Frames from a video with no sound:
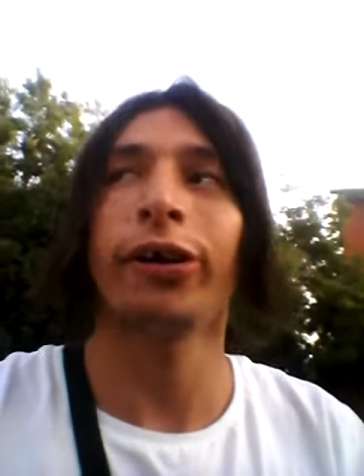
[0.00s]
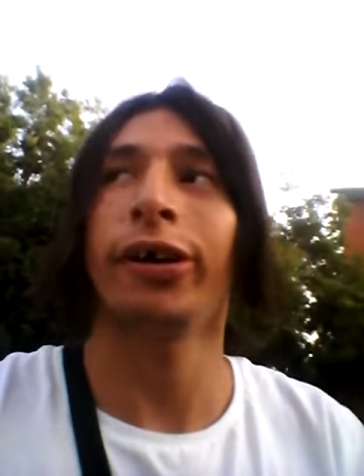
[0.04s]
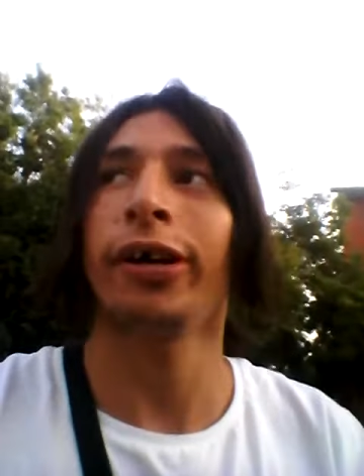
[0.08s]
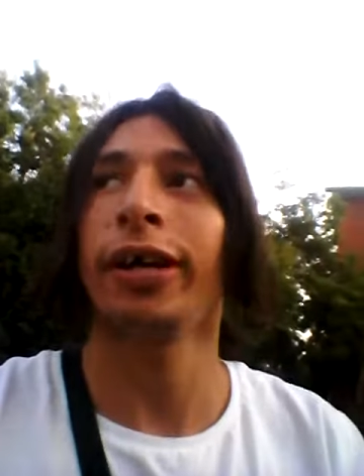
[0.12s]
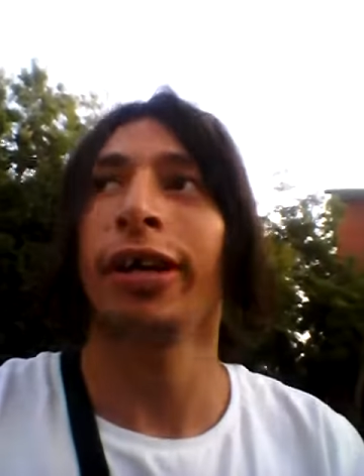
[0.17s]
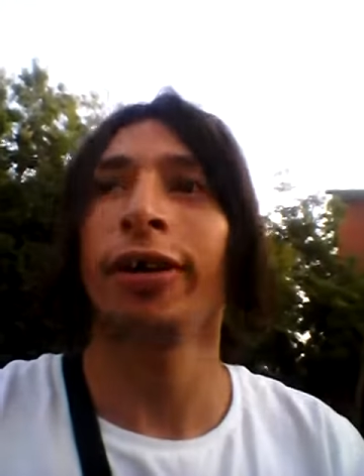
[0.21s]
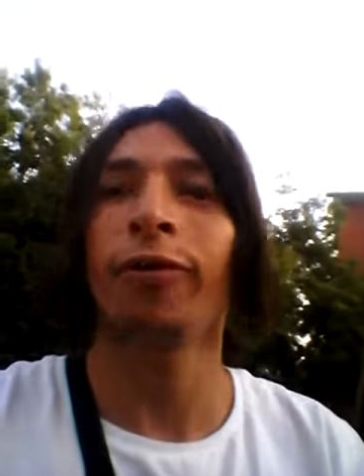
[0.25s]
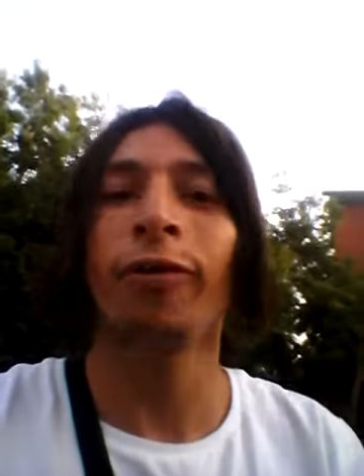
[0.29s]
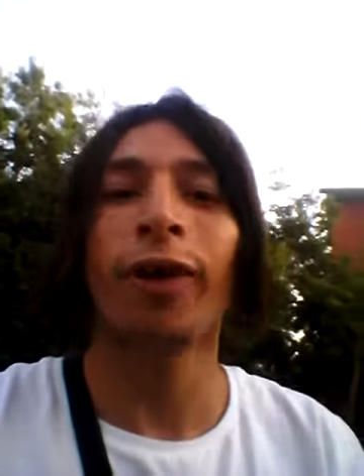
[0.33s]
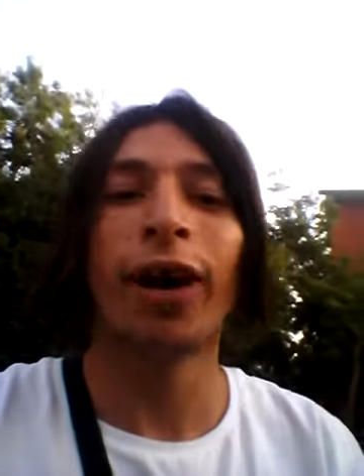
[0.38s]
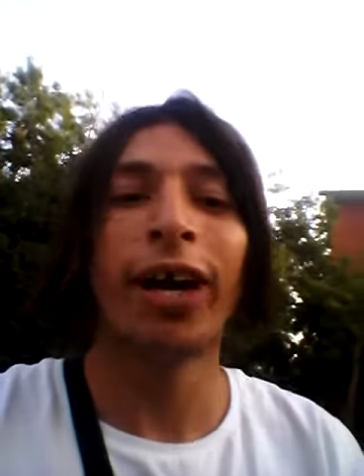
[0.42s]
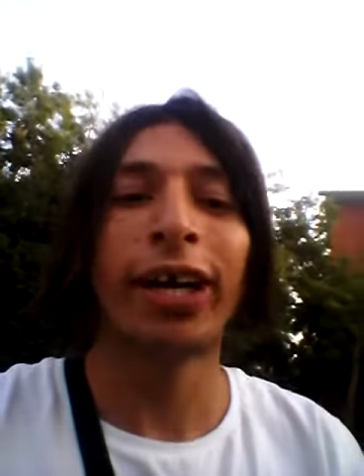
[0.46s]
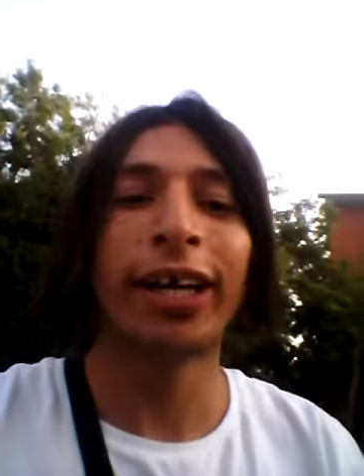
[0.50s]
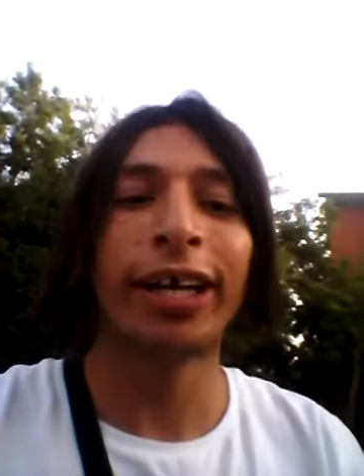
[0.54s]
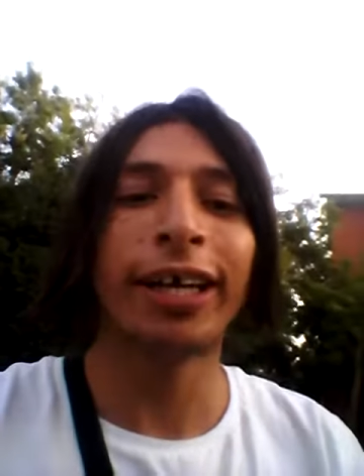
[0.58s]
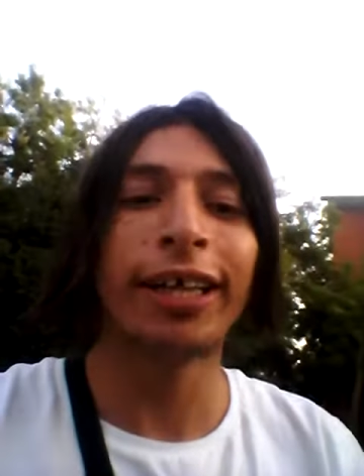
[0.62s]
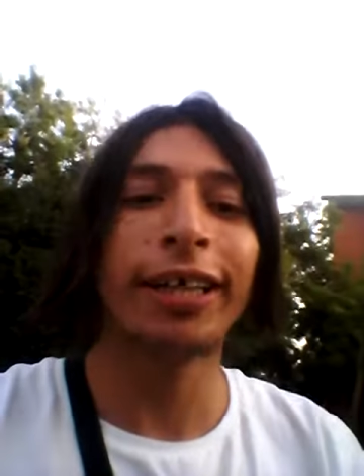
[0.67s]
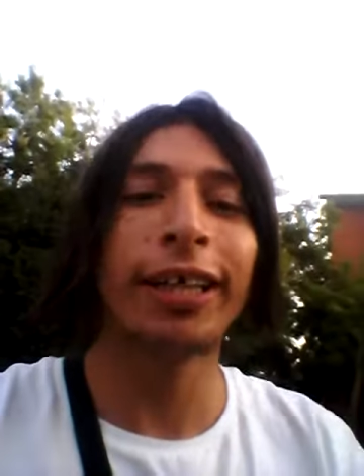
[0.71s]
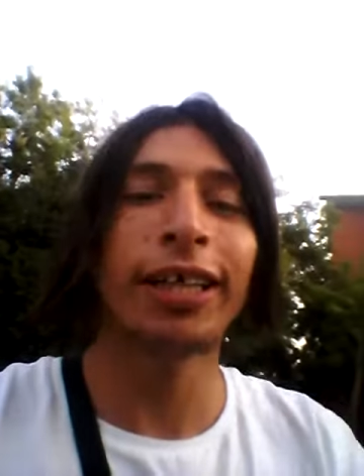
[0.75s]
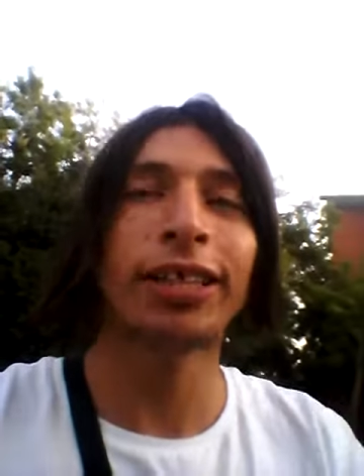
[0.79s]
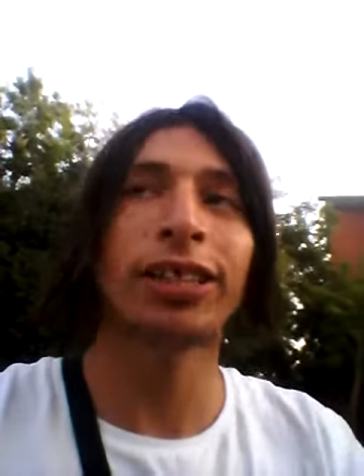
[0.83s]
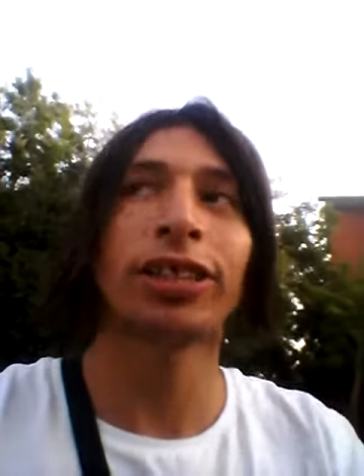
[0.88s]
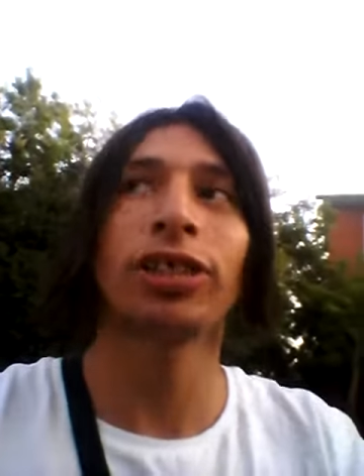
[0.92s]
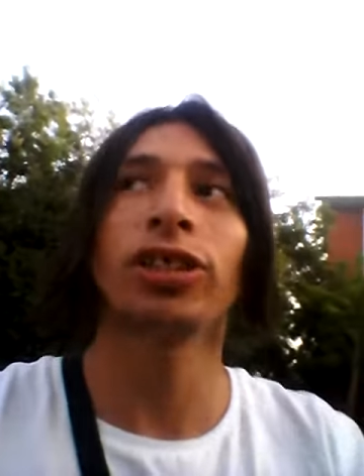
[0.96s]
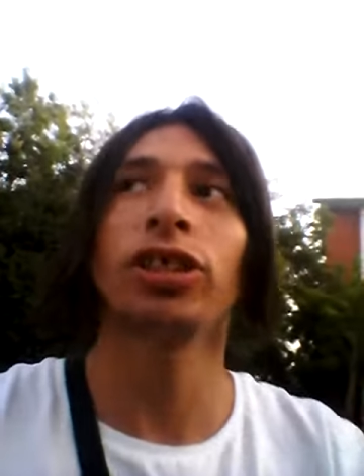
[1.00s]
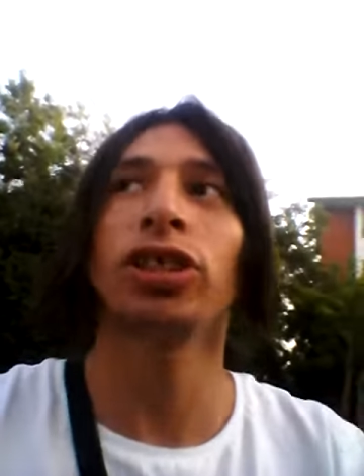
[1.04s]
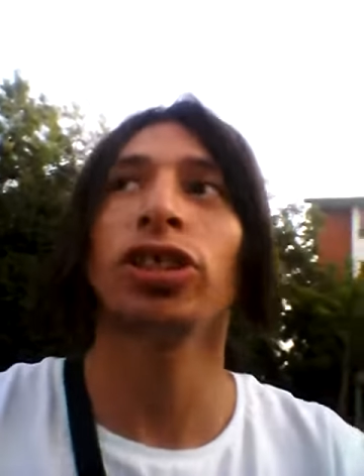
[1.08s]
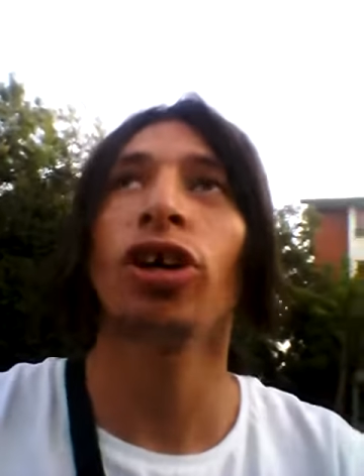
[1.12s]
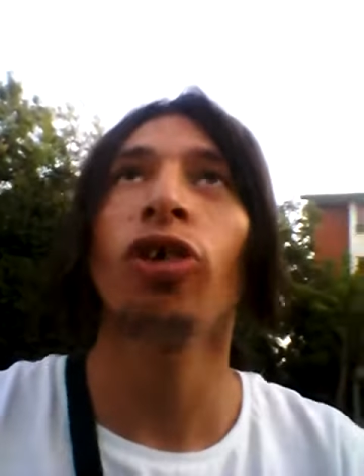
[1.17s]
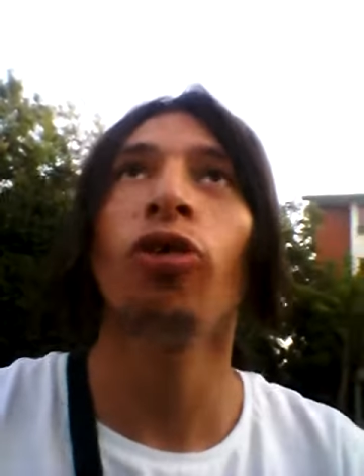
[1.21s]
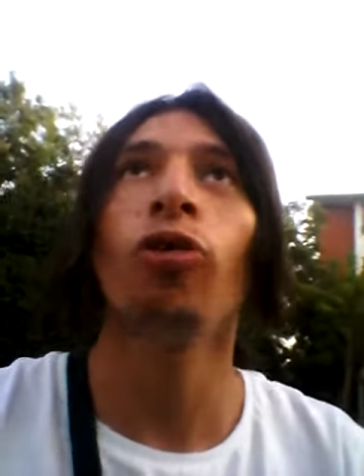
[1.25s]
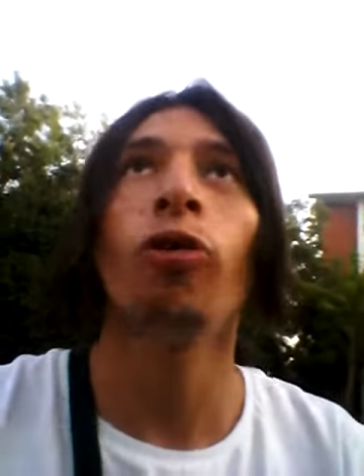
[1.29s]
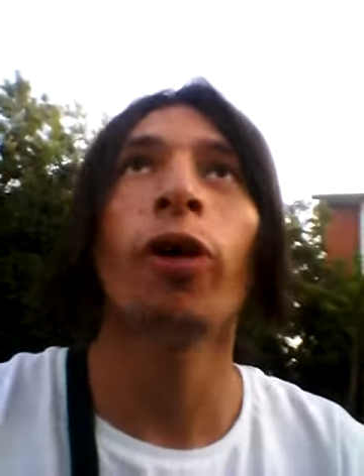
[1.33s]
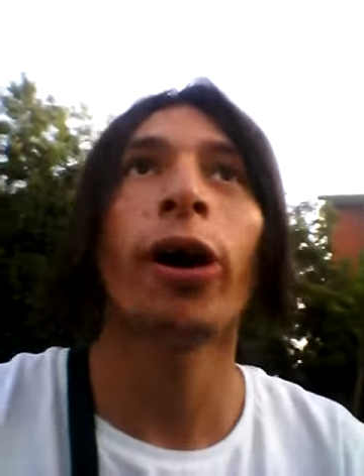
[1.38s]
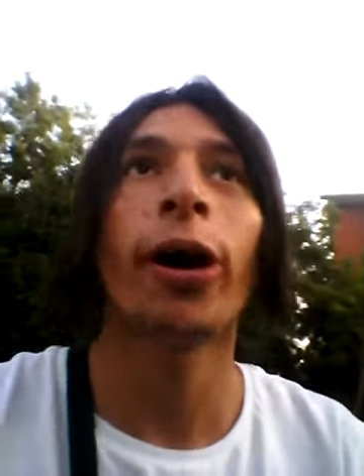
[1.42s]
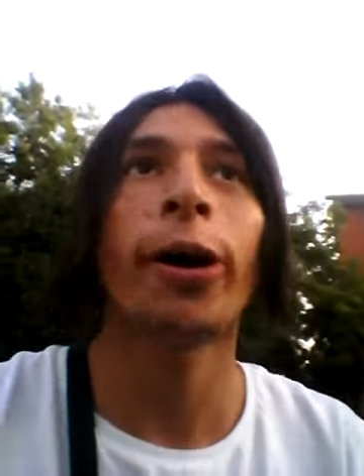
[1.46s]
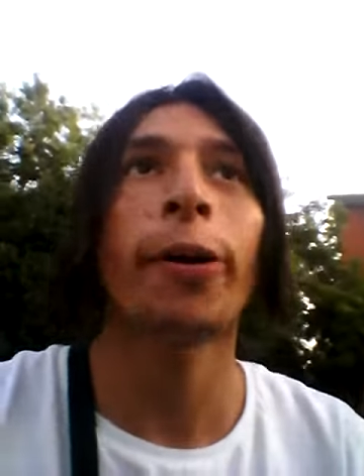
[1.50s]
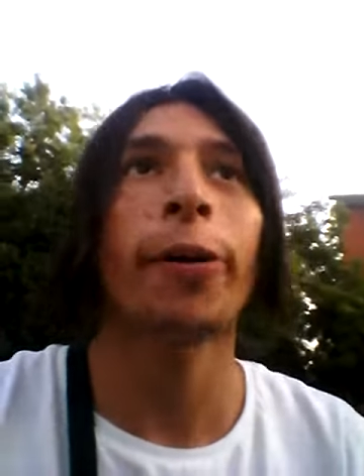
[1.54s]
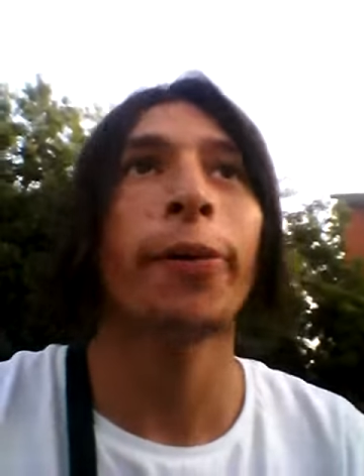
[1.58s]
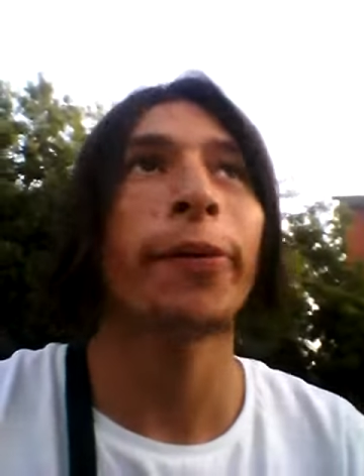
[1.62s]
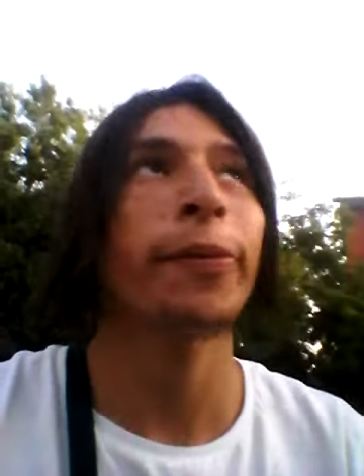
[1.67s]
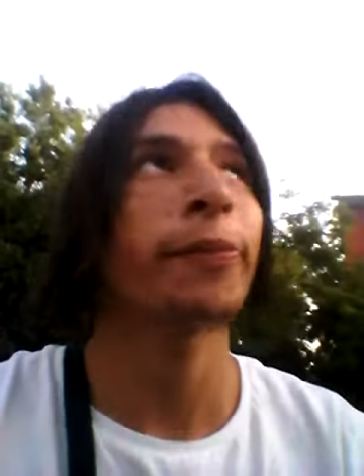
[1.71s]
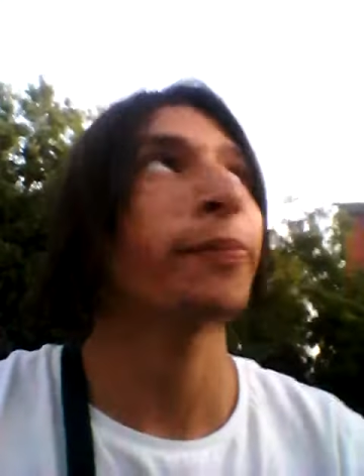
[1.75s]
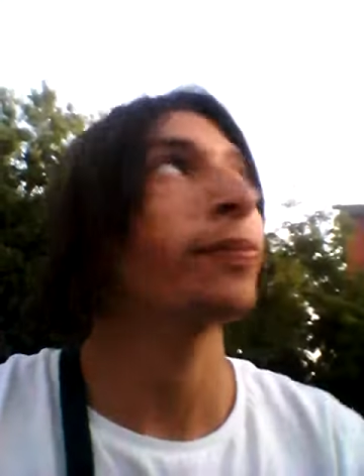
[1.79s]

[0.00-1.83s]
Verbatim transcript: And one get this so warm.